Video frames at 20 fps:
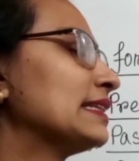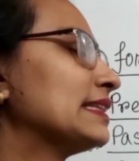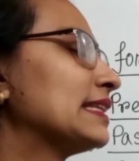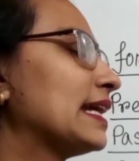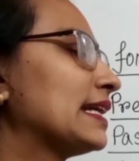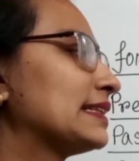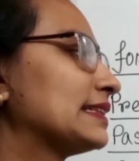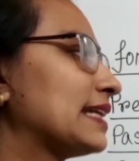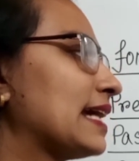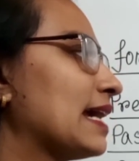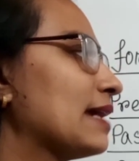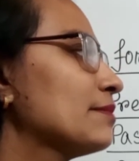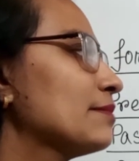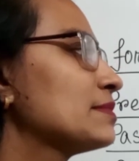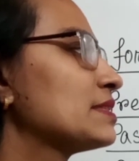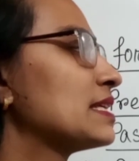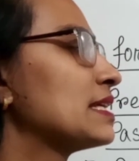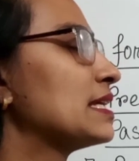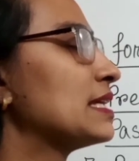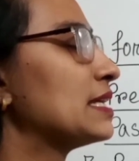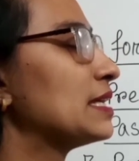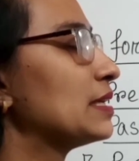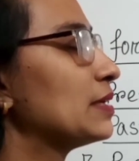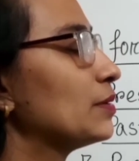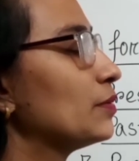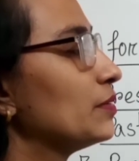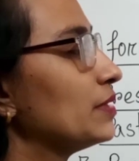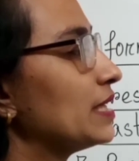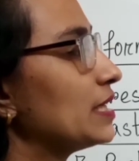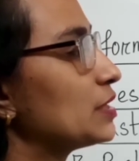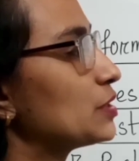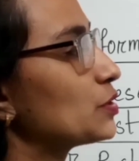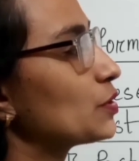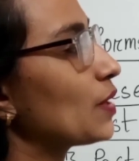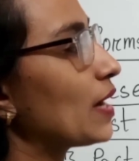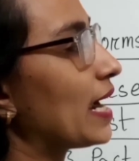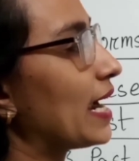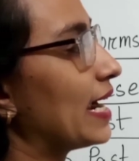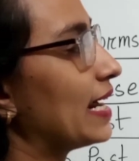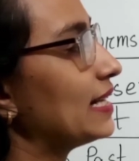that times you need
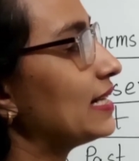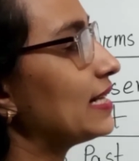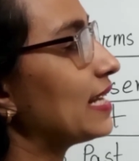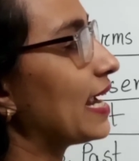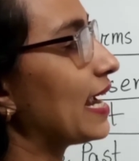to add